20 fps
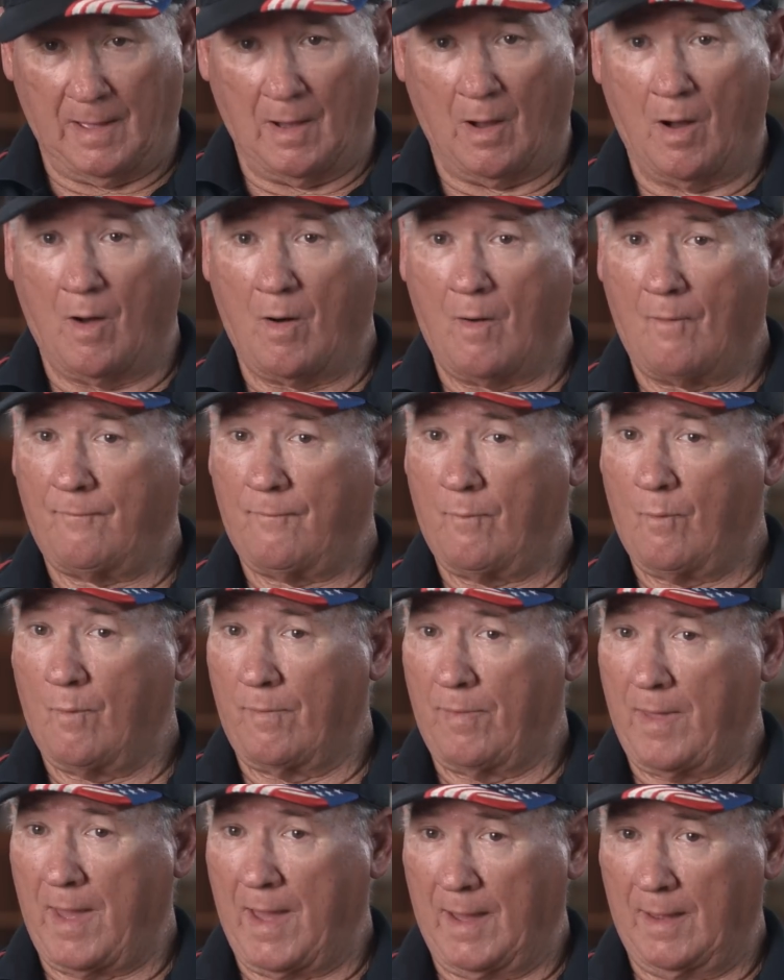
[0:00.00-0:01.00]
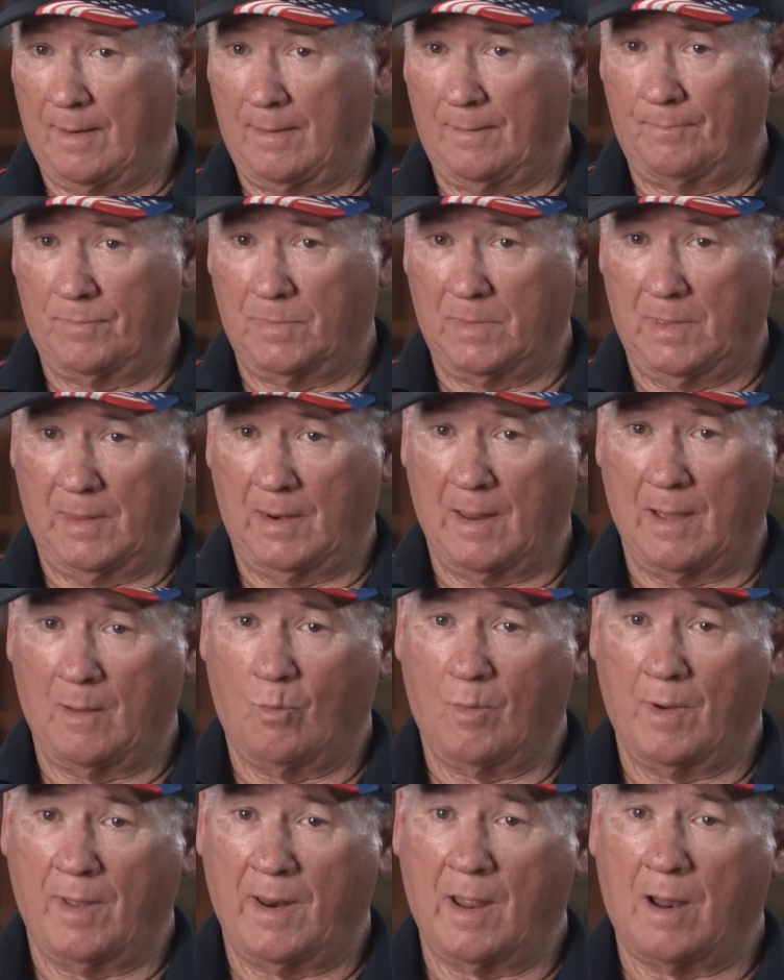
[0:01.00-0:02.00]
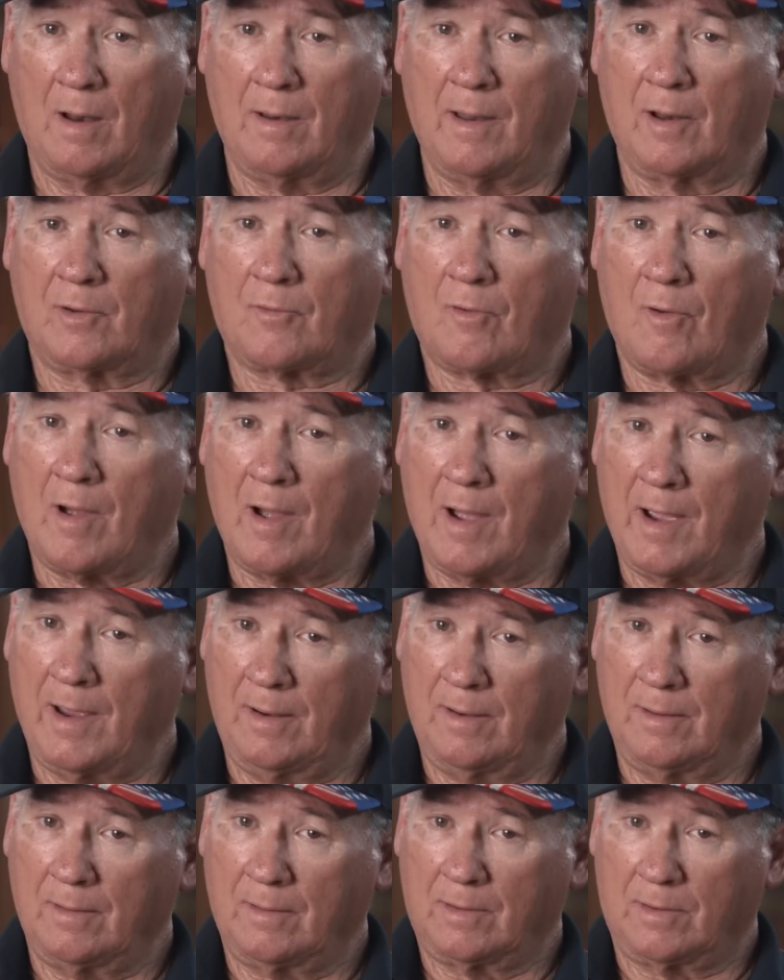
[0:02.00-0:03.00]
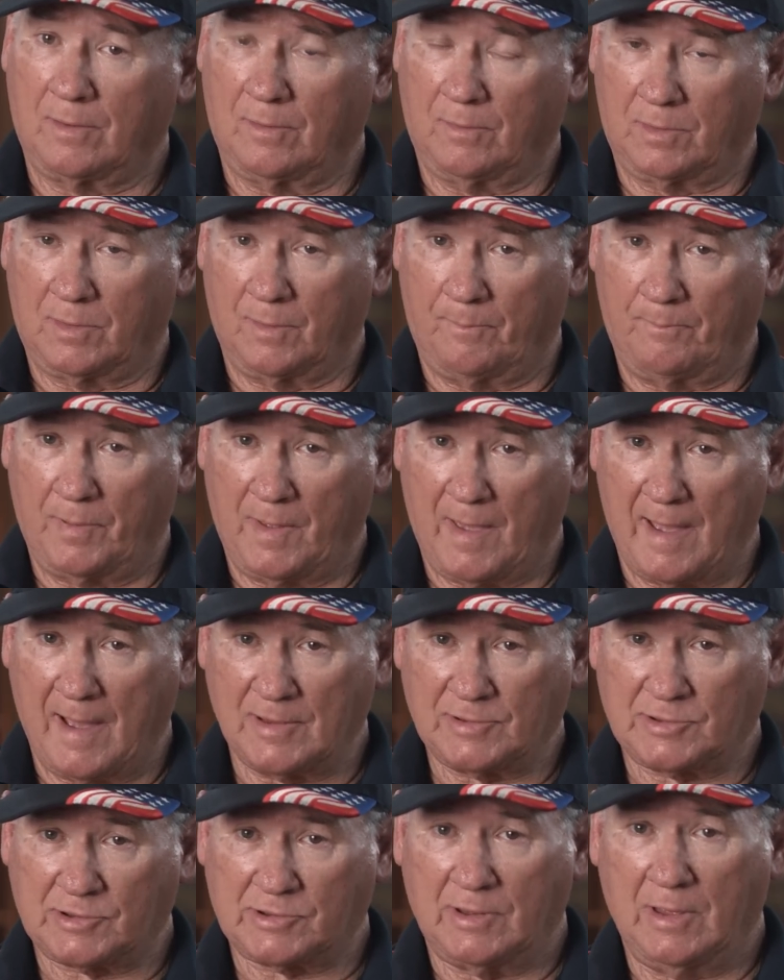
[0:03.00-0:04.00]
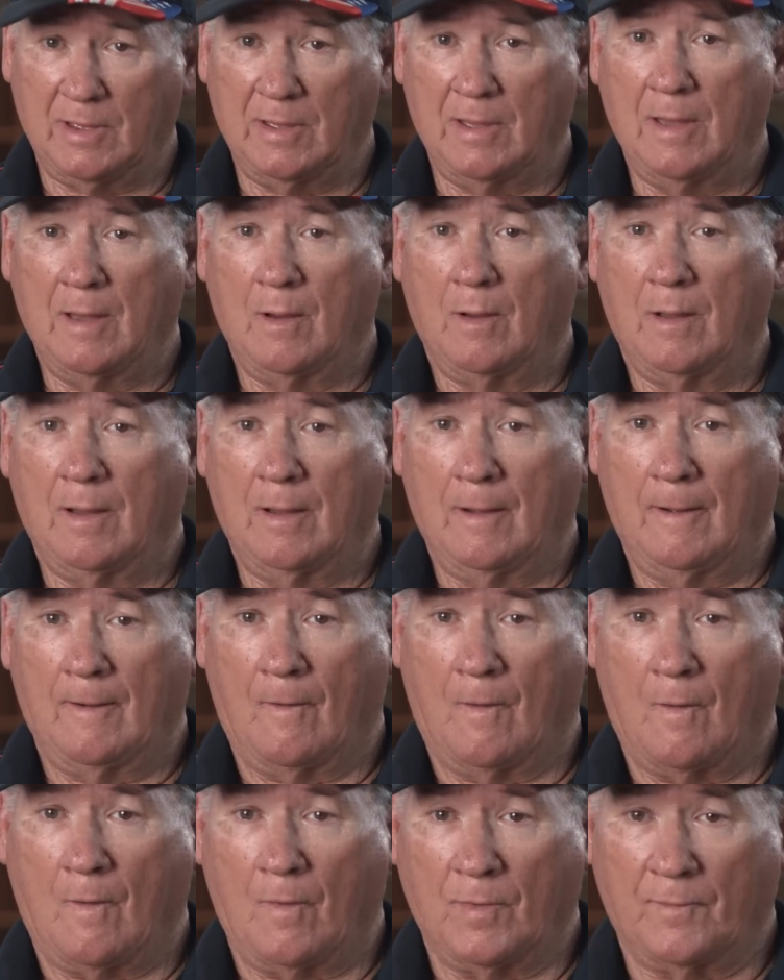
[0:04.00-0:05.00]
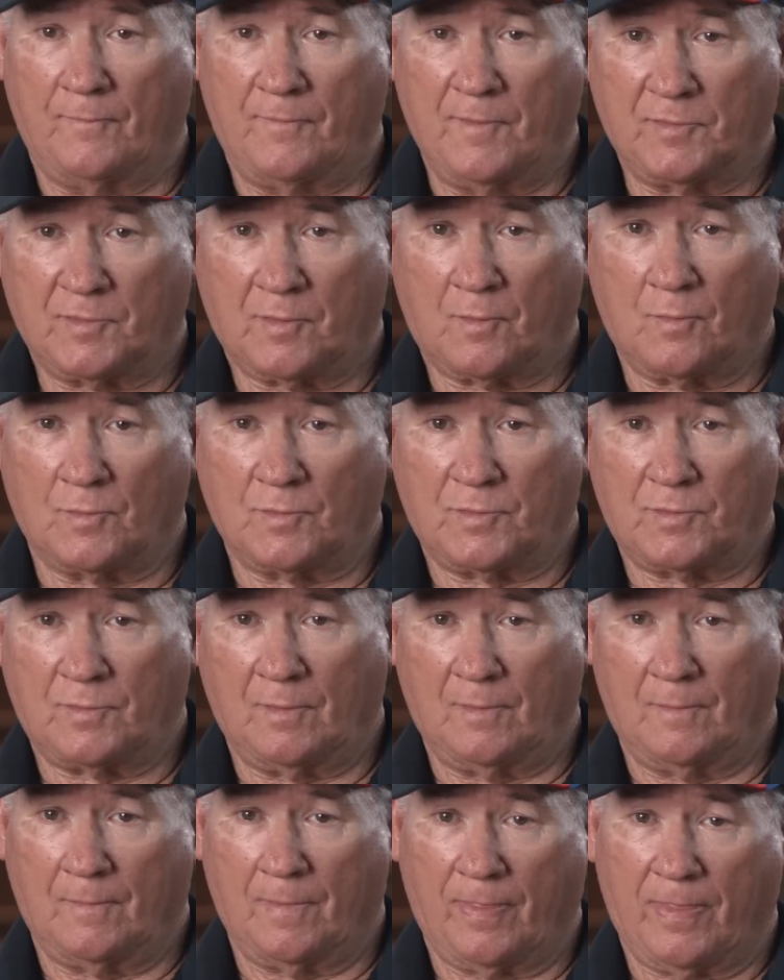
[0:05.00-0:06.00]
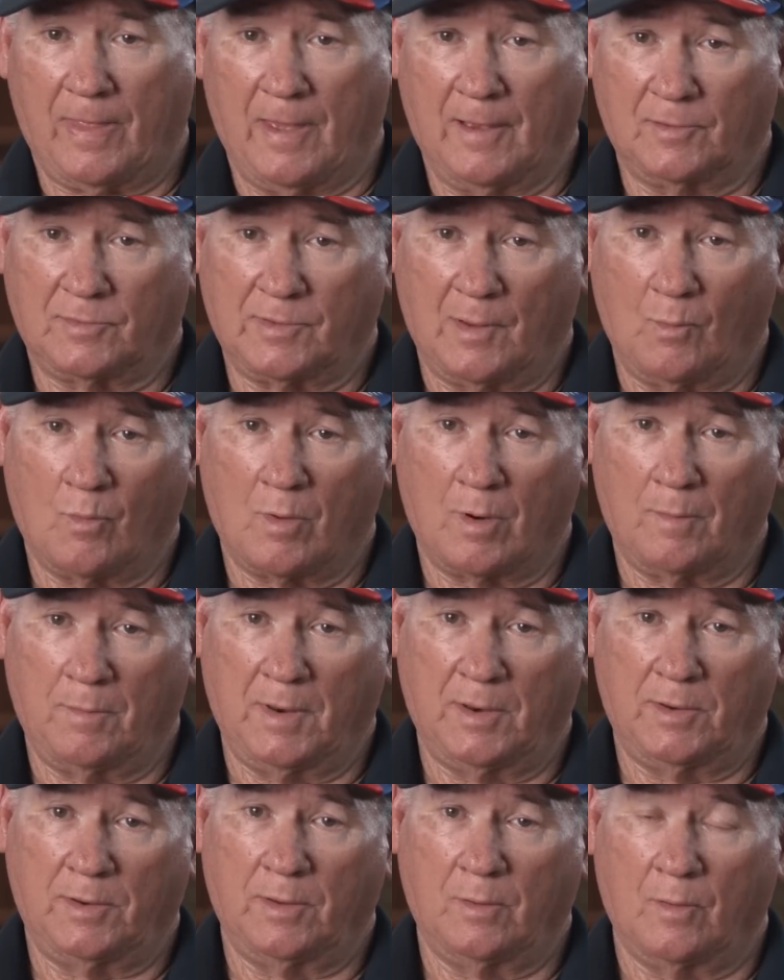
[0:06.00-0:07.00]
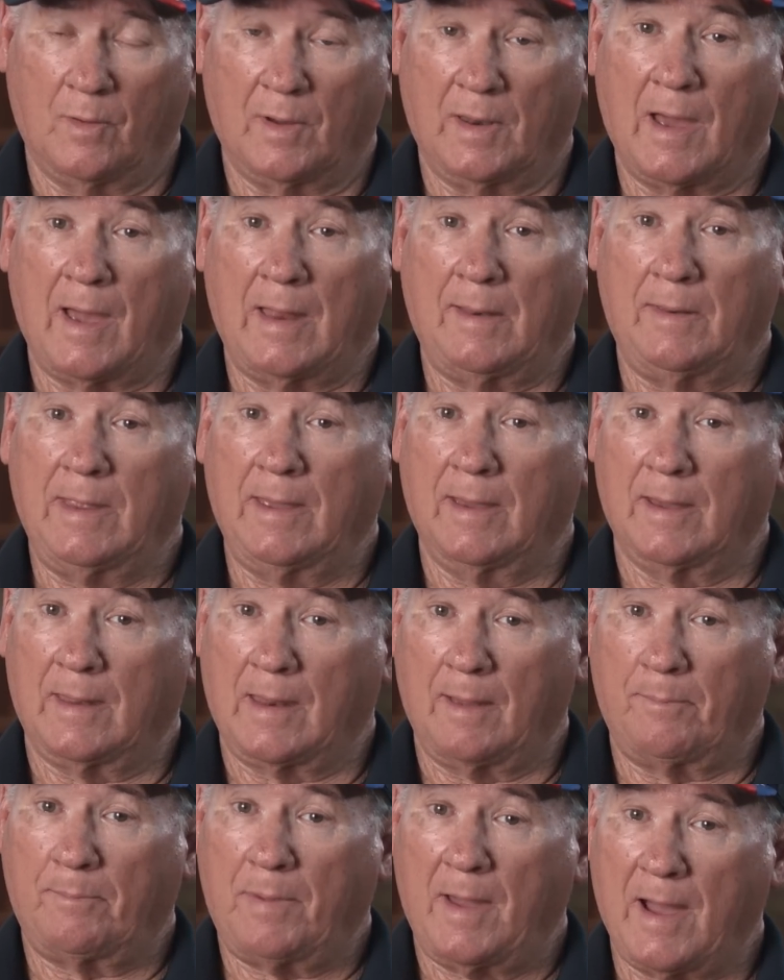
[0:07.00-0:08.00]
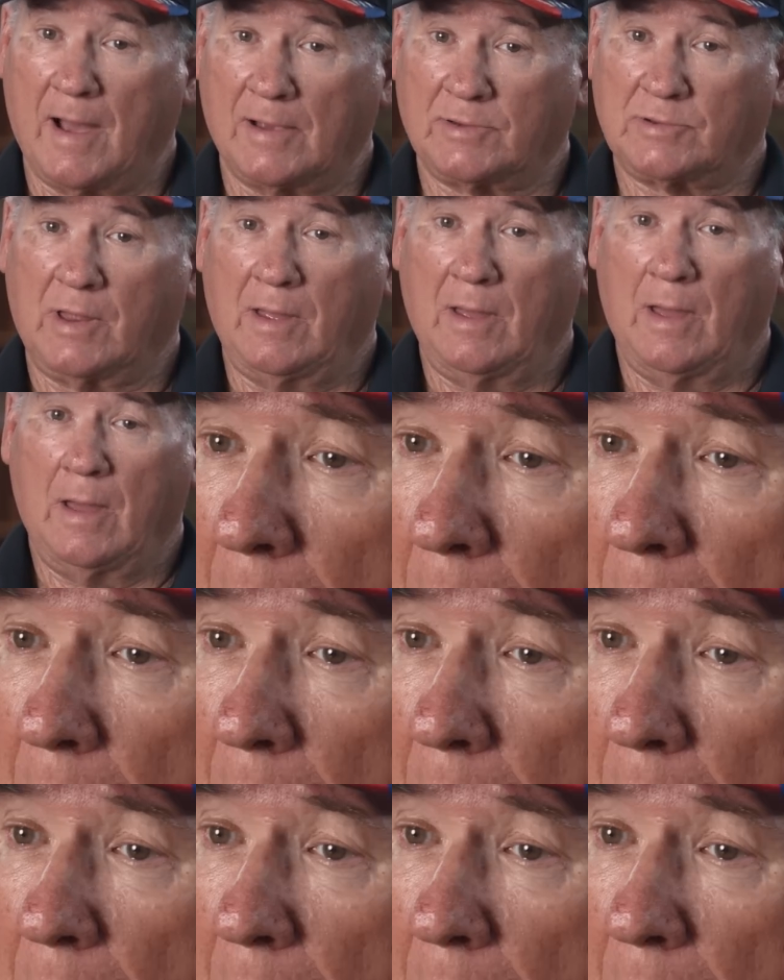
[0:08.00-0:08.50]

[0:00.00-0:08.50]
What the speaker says: all for that, and I went out and I tried to pass all the physical things they wanted me to do, and I did. I passed.